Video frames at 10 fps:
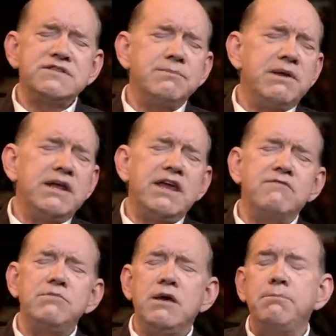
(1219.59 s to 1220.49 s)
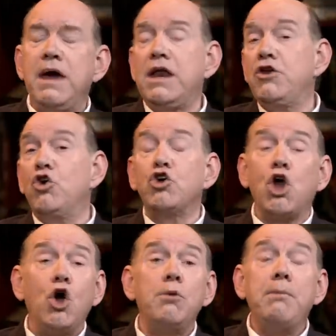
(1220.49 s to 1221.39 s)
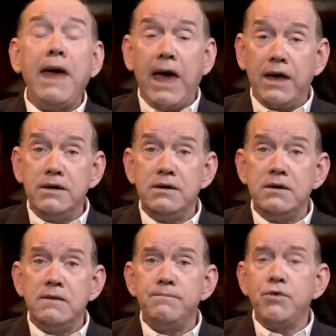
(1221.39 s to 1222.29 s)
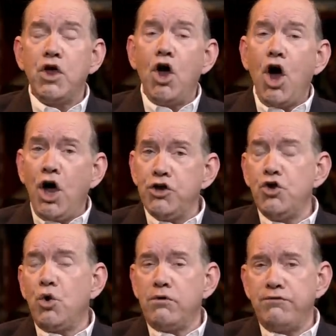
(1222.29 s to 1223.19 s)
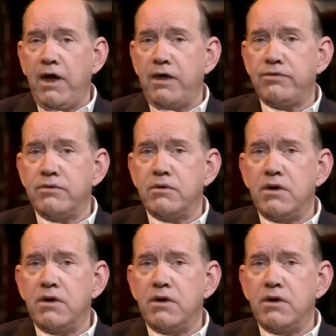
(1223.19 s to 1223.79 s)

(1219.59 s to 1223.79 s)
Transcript: Somebody give me a bed. And you'll go to bed on your faith.